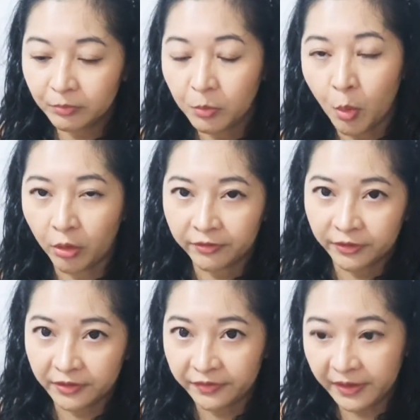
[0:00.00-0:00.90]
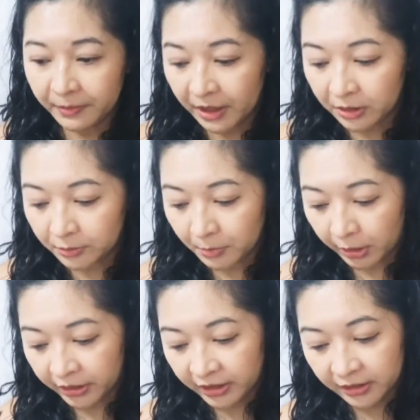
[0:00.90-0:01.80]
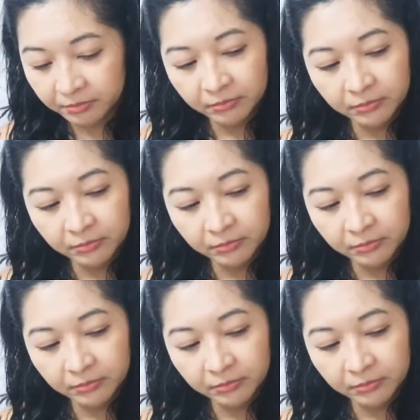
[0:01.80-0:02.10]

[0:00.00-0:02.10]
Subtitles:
more for the female market.